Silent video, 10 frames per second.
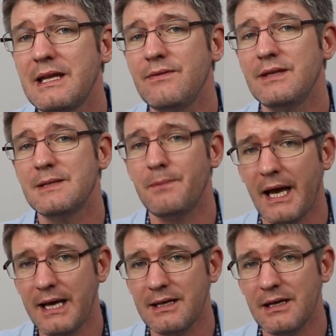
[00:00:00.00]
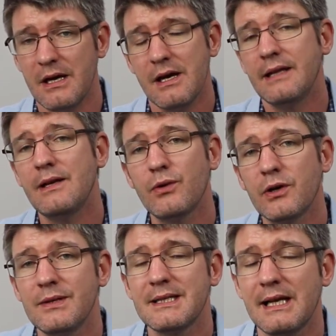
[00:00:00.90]
leave these blank and then we're
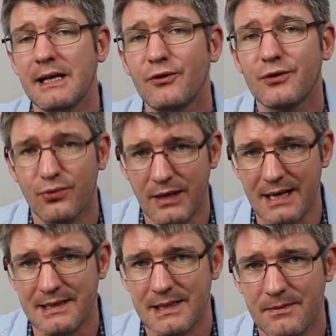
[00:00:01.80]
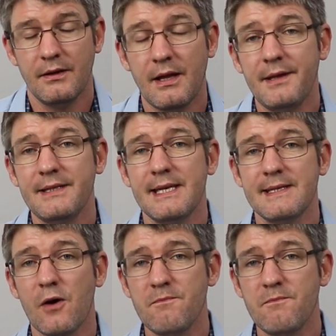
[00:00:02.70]
going to click on create. Now, this is our